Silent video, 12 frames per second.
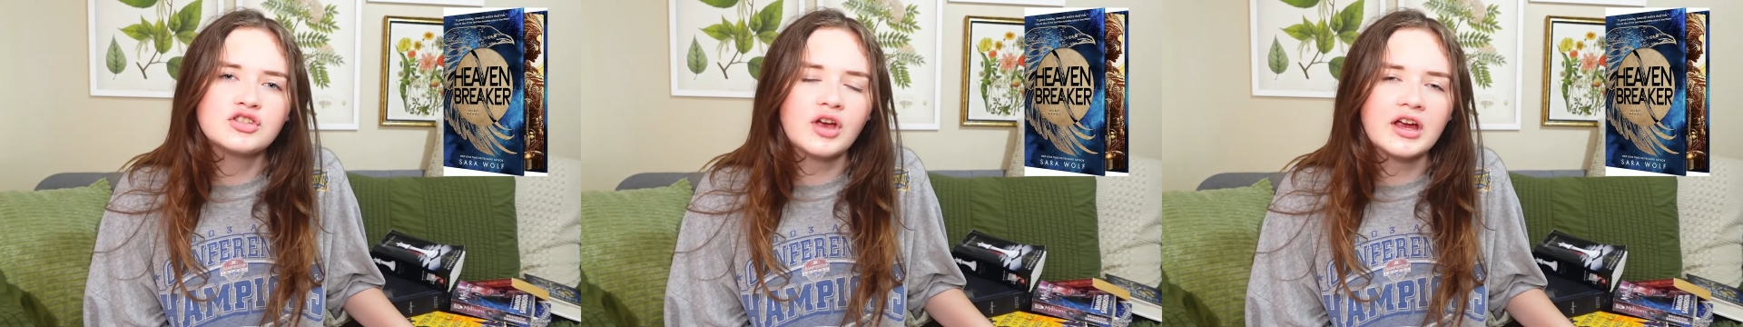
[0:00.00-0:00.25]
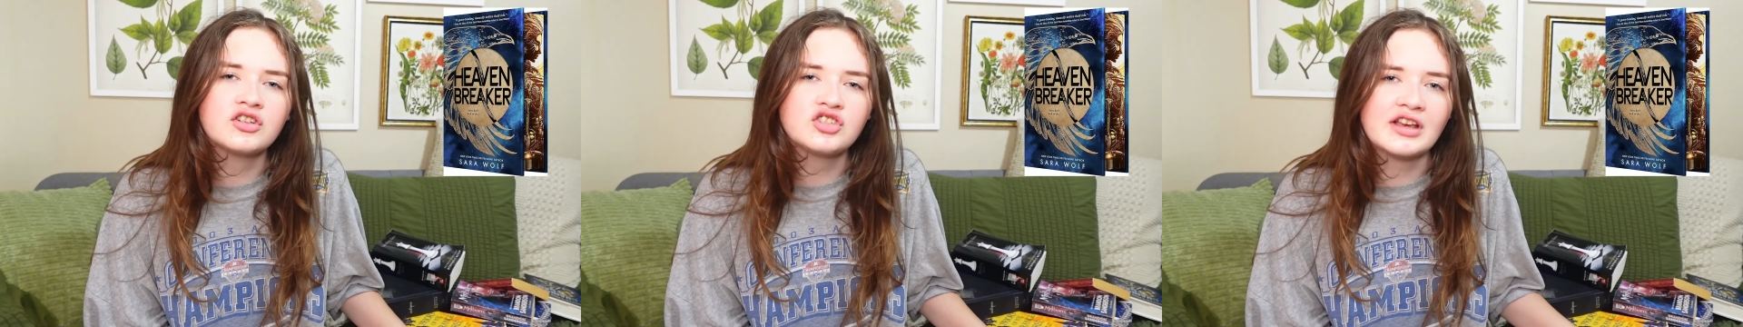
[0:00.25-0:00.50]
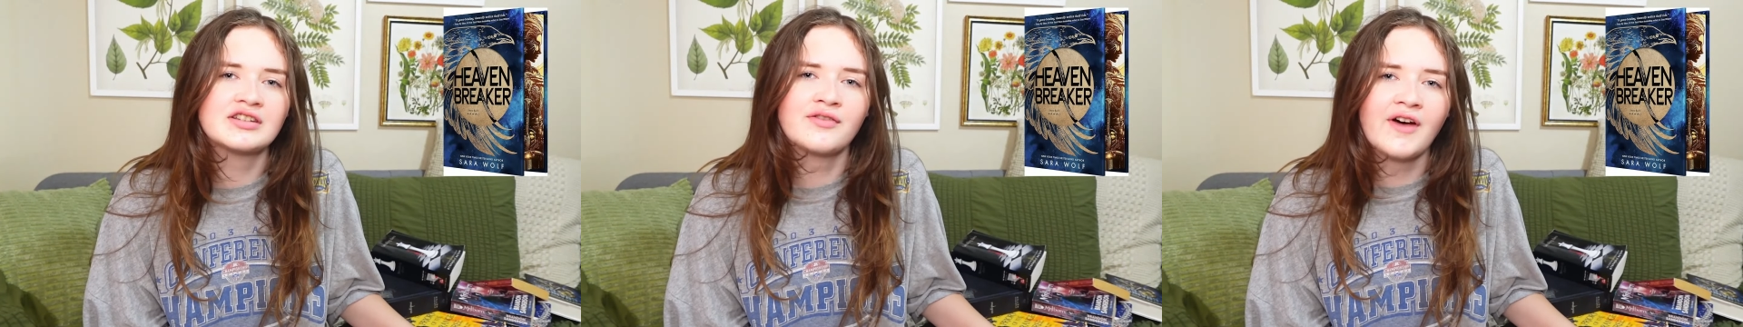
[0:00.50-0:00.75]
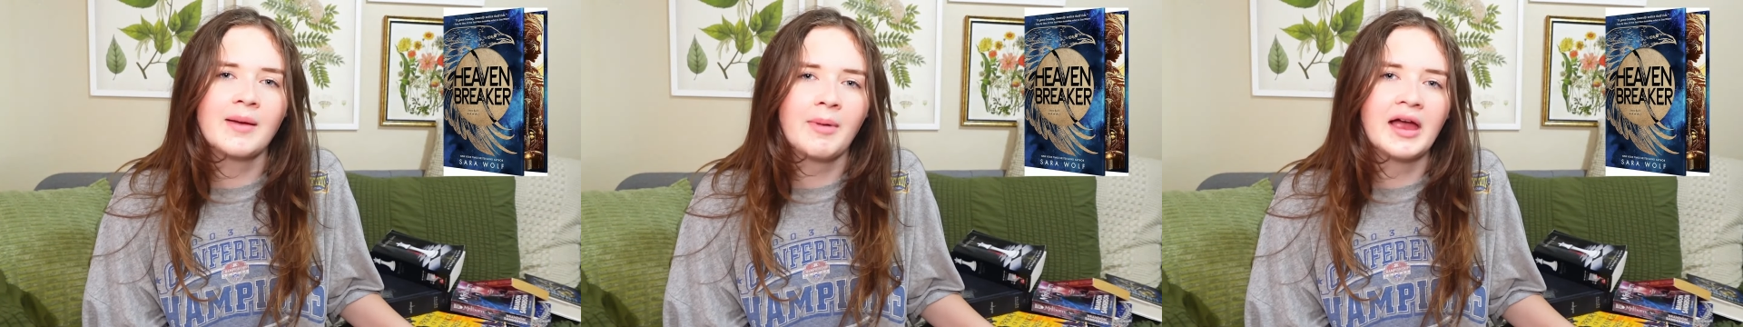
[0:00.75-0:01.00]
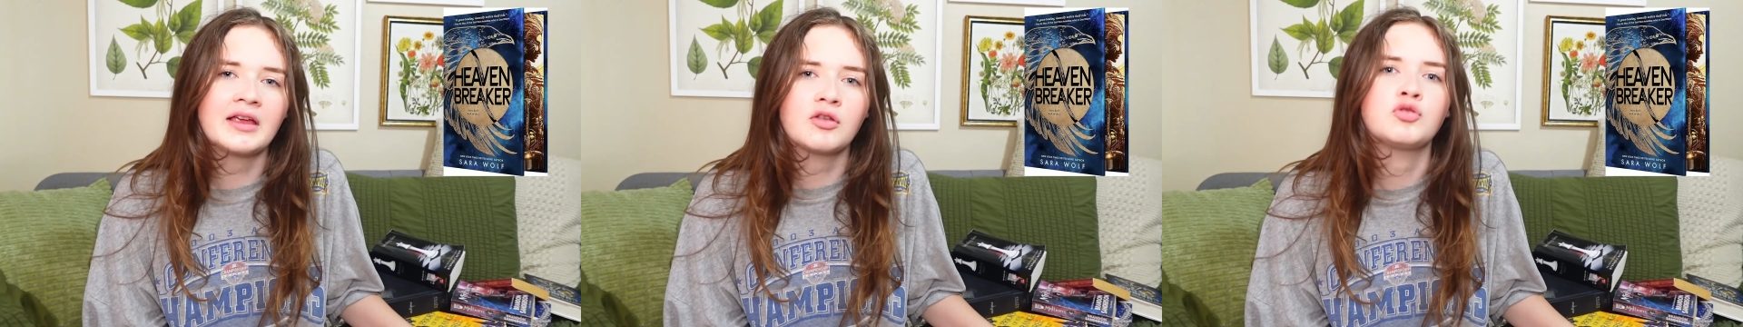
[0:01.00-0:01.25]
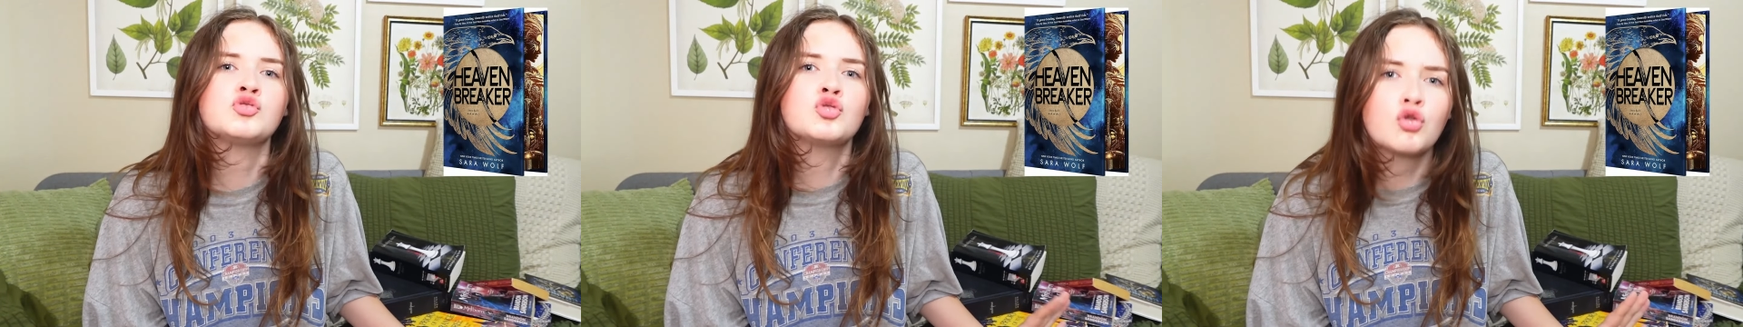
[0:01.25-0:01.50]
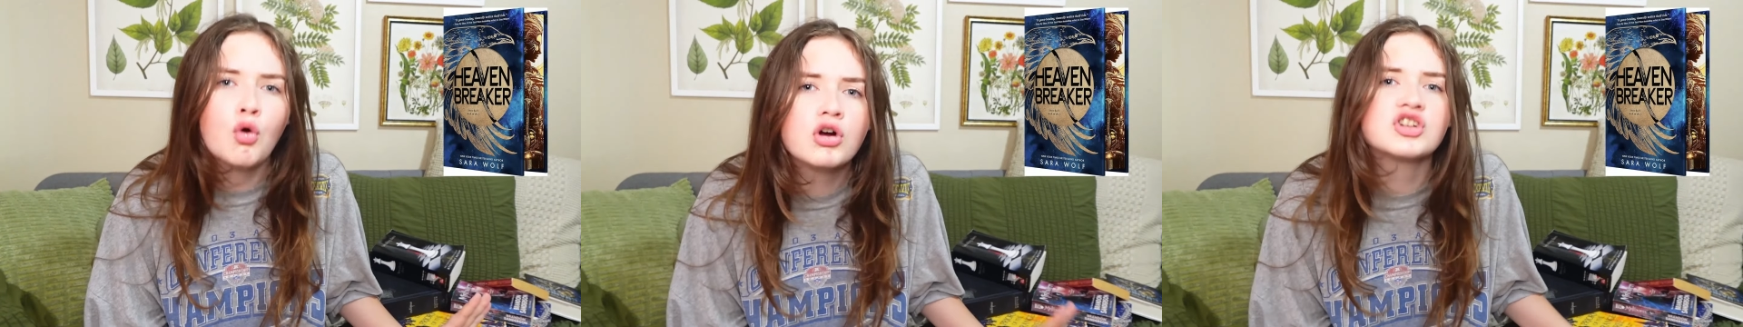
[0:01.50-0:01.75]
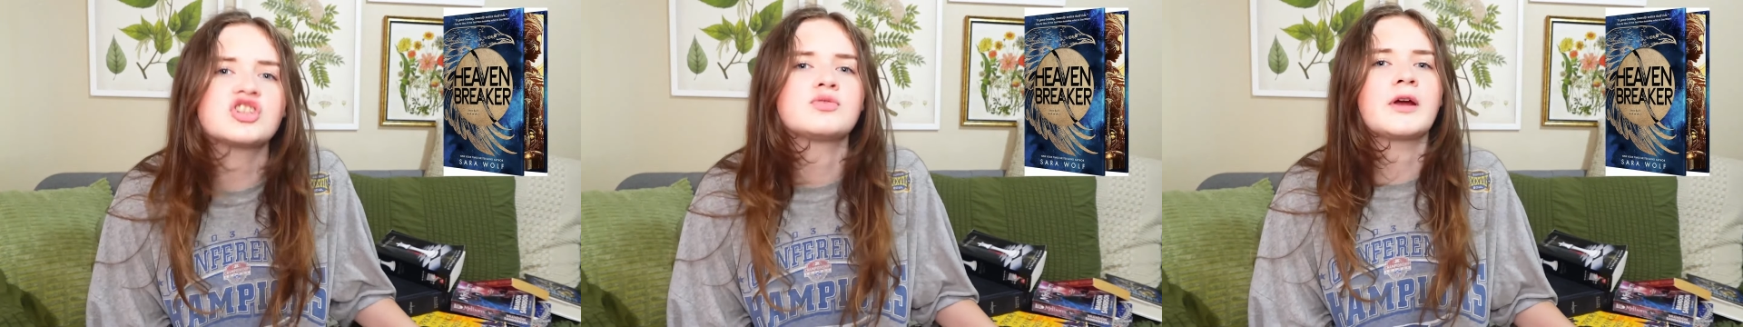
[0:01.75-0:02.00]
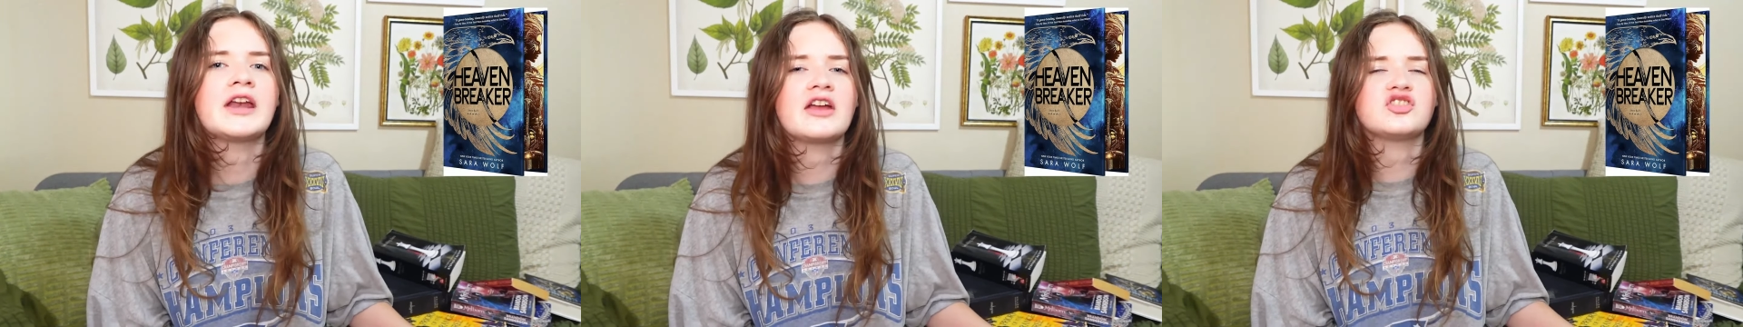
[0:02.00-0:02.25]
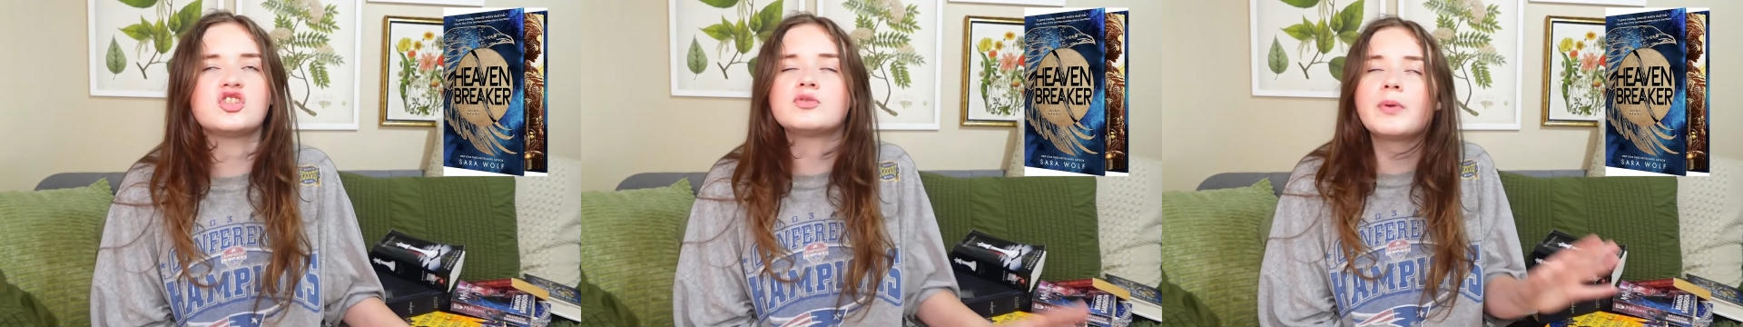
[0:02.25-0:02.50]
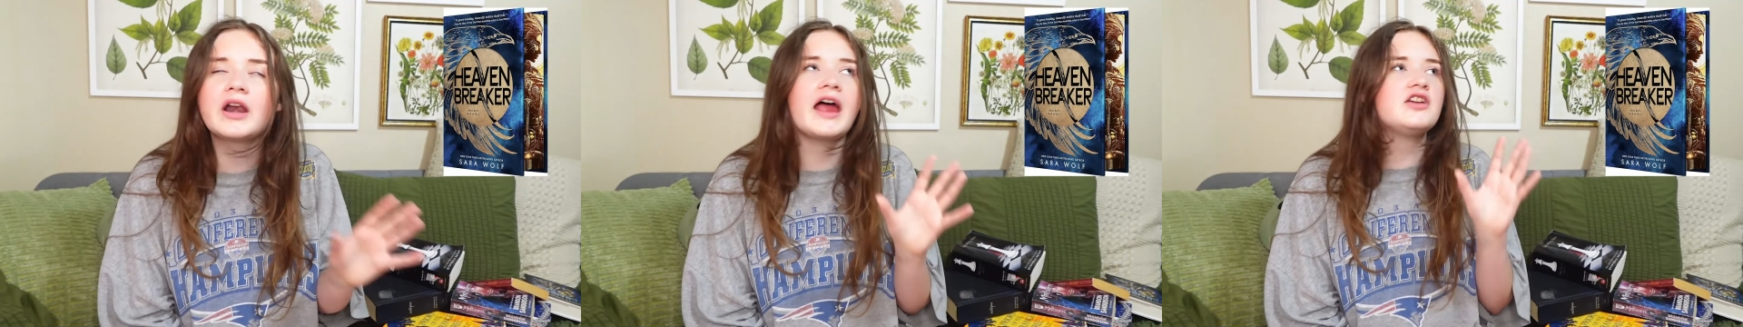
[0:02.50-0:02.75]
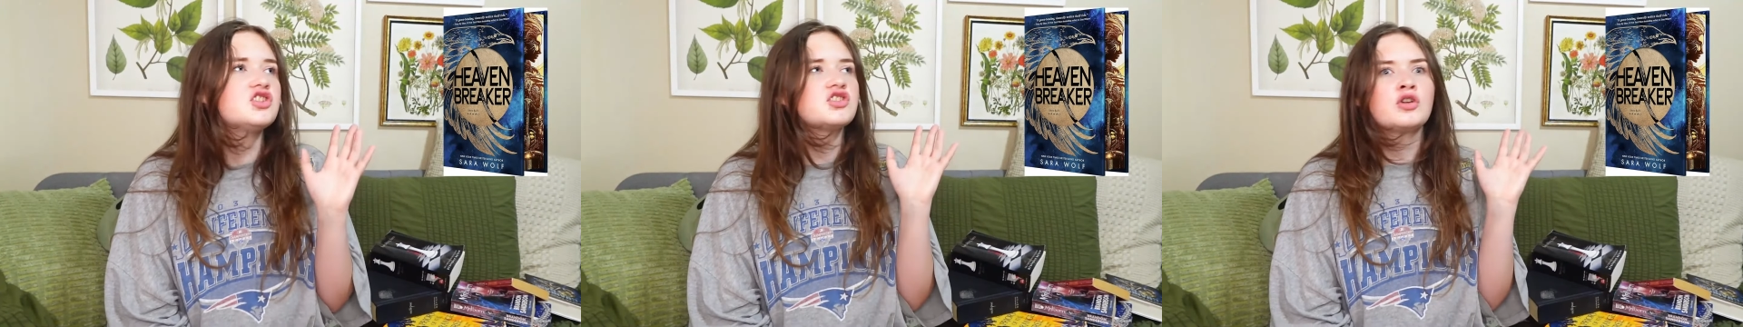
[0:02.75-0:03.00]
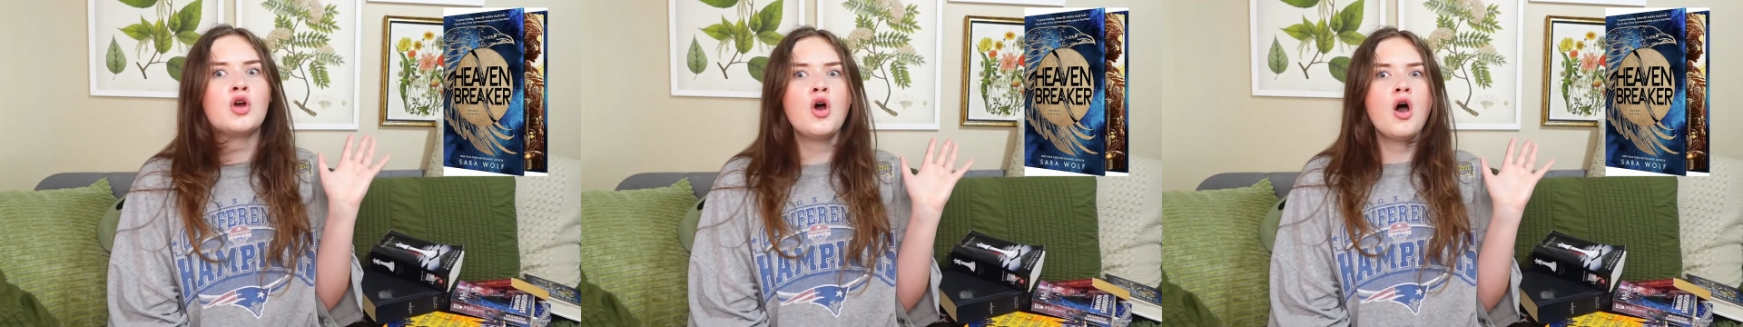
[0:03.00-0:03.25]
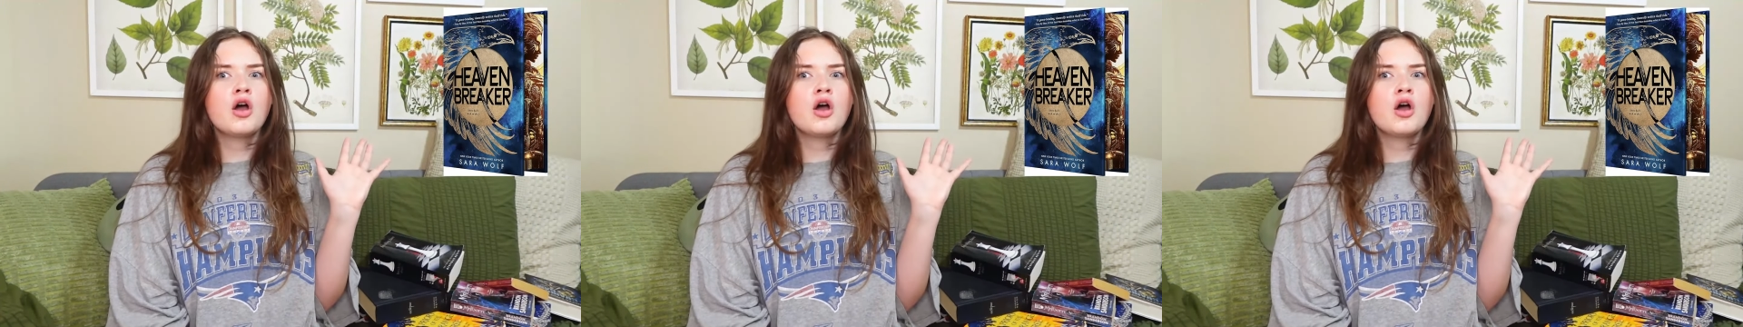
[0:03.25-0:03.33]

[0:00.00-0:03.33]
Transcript: so I could justify buying those gorgeous frayed edges, but I just